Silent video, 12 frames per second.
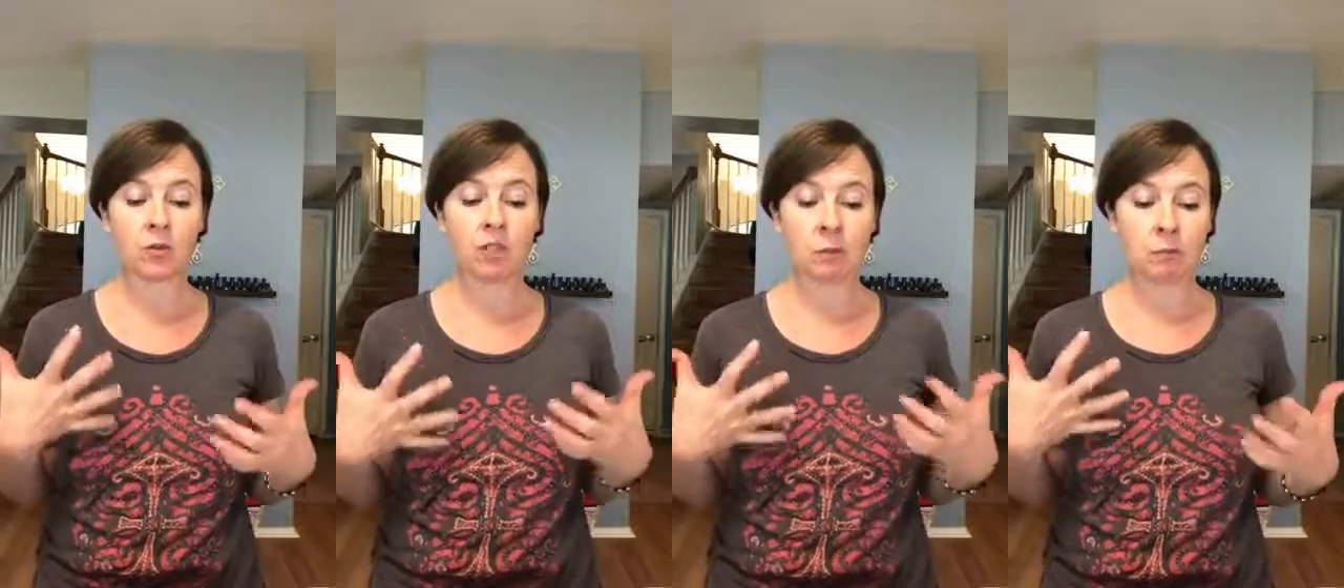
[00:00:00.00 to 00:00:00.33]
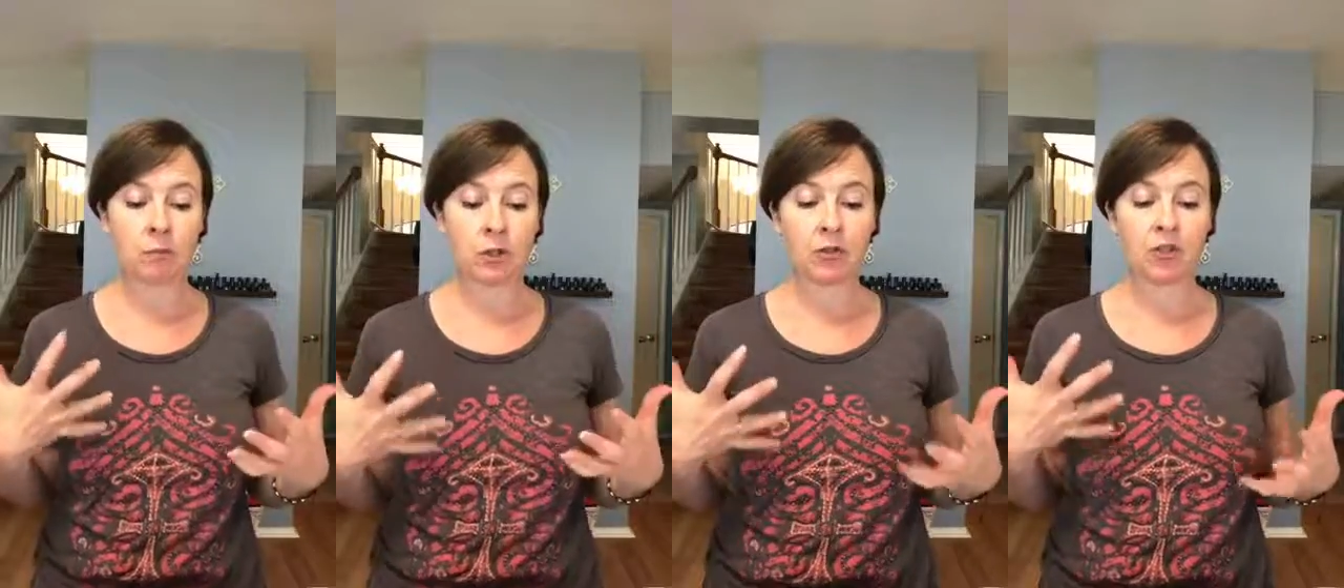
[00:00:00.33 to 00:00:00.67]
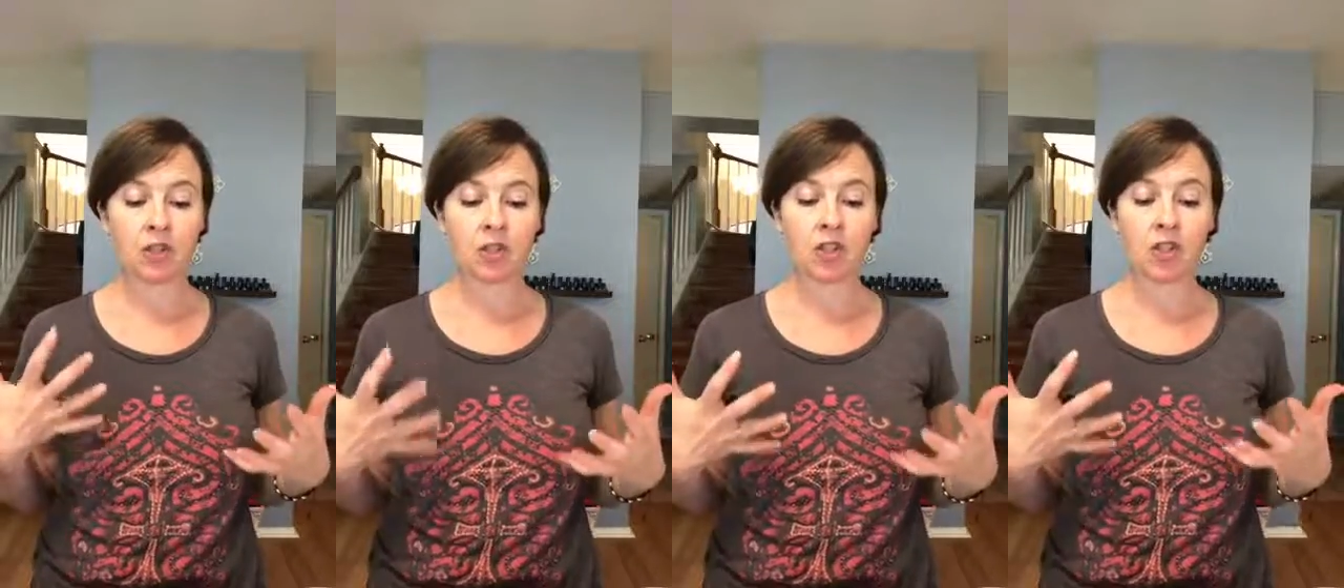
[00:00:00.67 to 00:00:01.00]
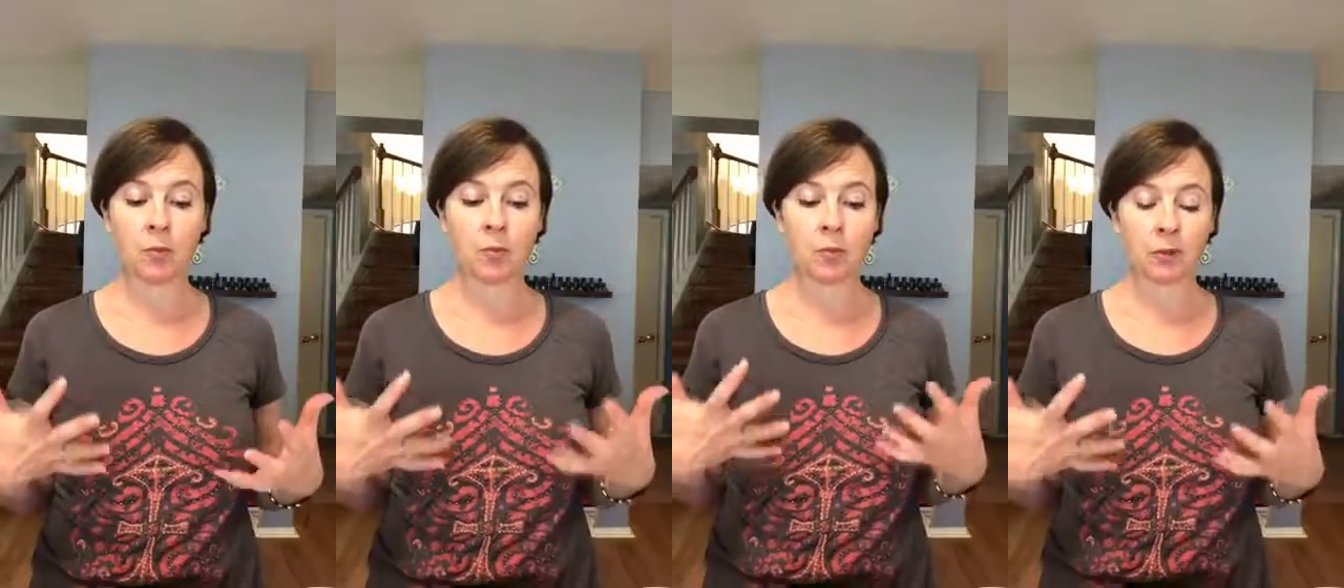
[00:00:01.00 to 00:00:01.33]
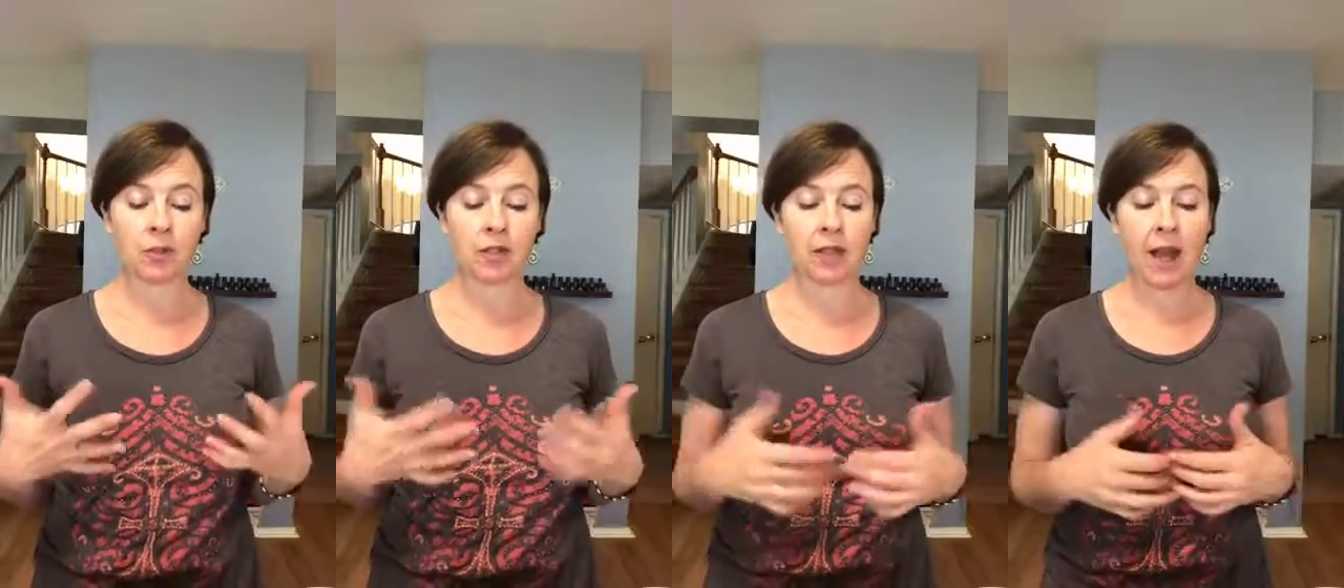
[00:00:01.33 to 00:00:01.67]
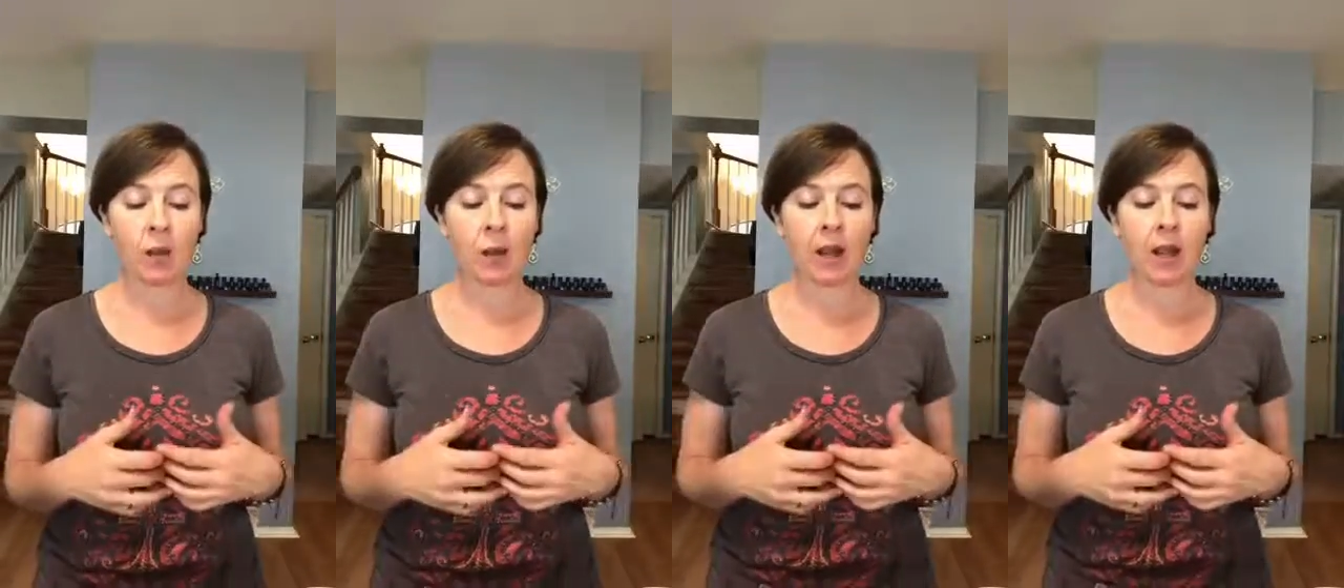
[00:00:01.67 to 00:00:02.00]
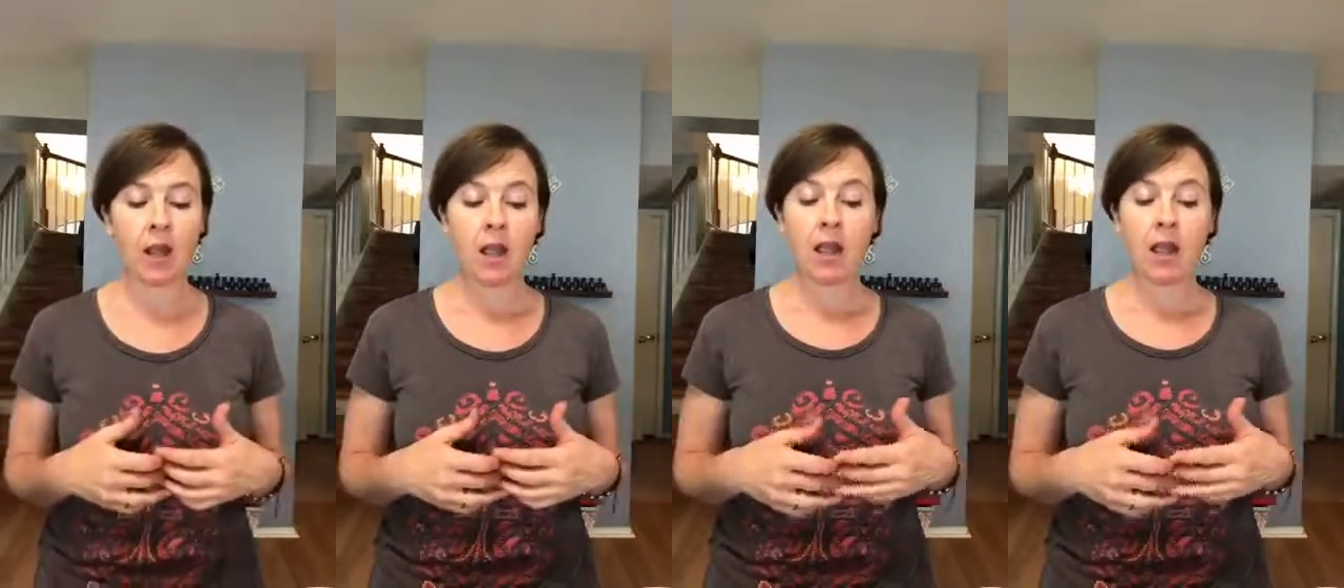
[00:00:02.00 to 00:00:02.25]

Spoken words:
really super boosted that way.